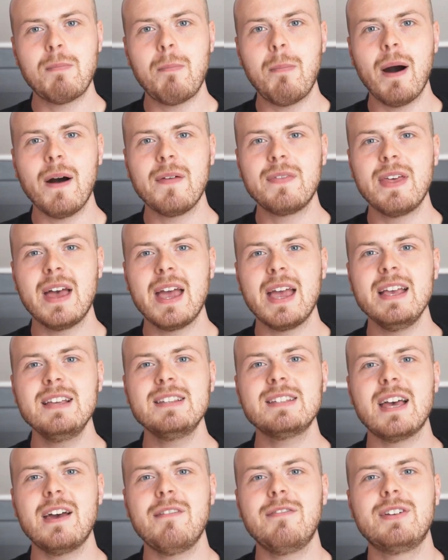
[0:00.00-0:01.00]
but there
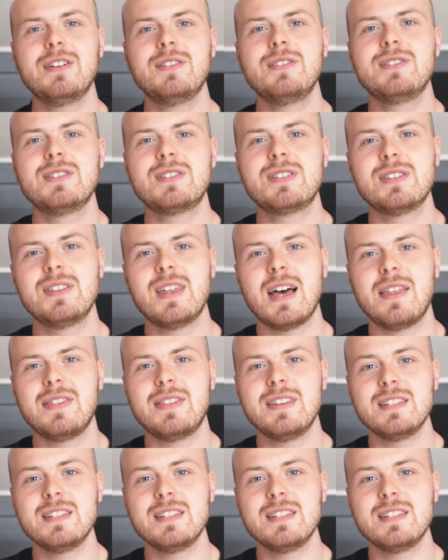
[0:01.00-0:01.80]
is evidence that